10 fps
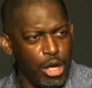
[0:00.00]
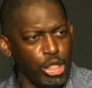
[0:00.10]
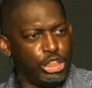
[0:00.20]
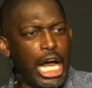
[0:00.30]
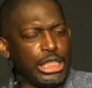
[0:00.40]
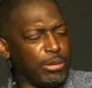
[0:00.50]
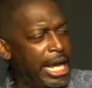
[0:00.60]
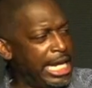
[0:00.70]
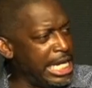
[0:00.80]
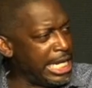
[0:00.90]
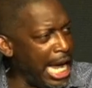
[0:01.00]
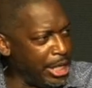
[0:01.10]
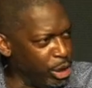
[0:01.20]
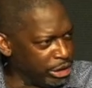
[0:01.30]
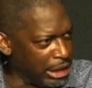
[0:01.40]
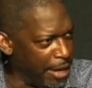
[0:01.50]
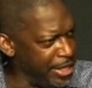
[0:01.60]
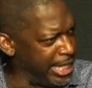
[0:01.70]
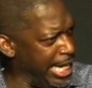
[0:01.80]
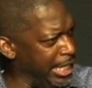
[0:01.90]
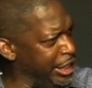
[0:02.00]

Joshua ain't even got no staff. He can't